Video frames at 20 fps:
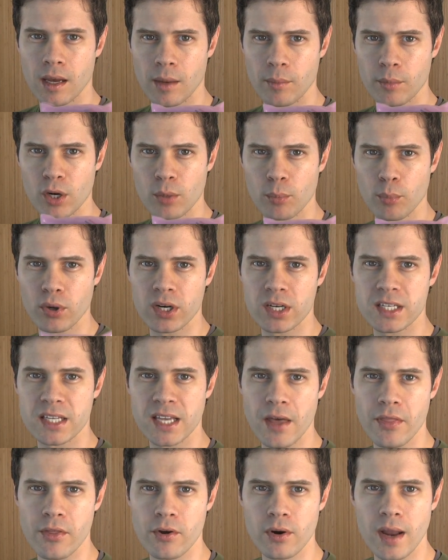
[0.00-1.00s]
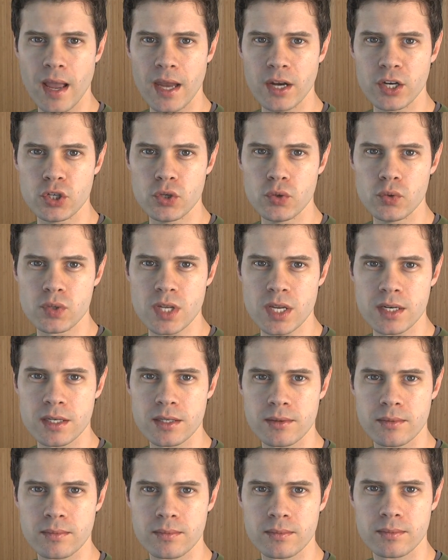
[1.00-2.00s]
I'm going to put it together and use
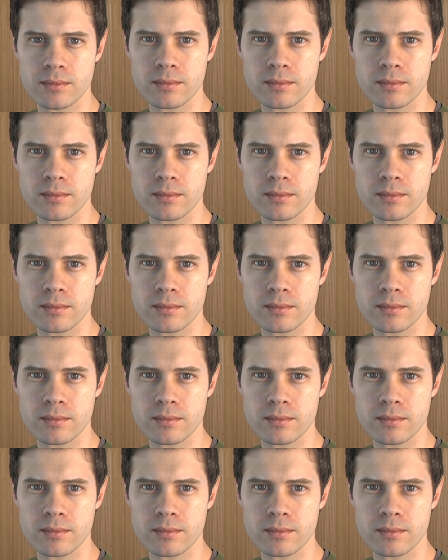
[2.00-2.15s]
it.